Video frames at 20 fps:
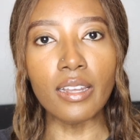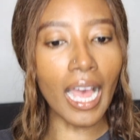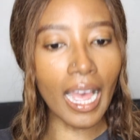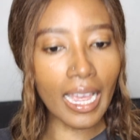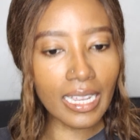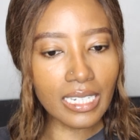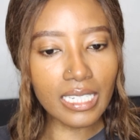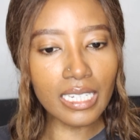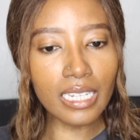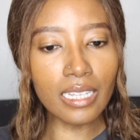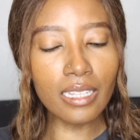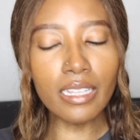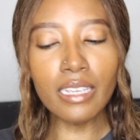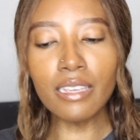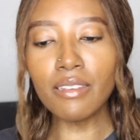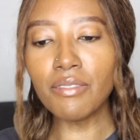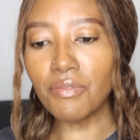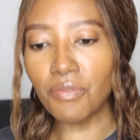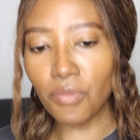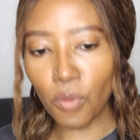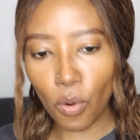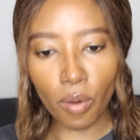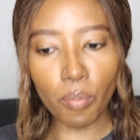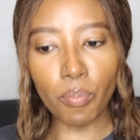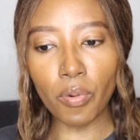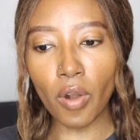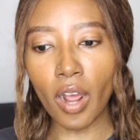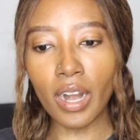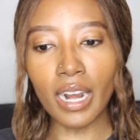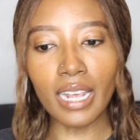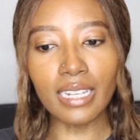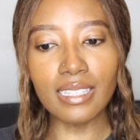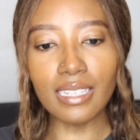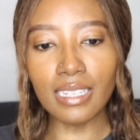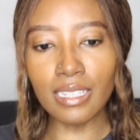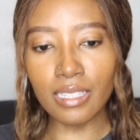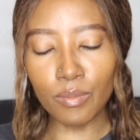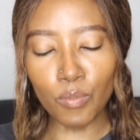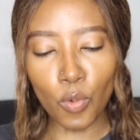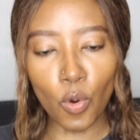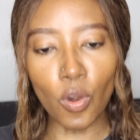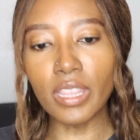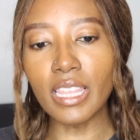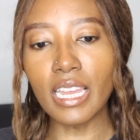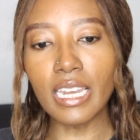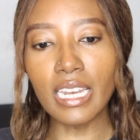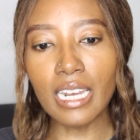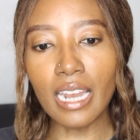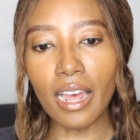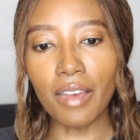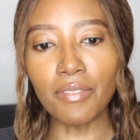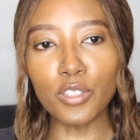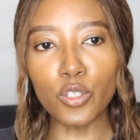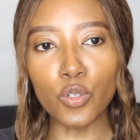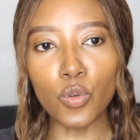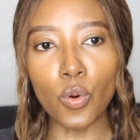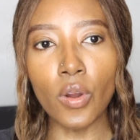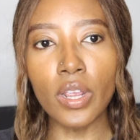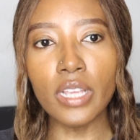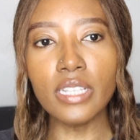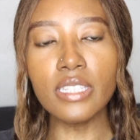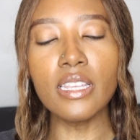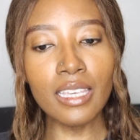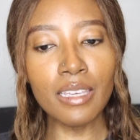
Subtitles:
Ideally, 4 products is more than enough choice.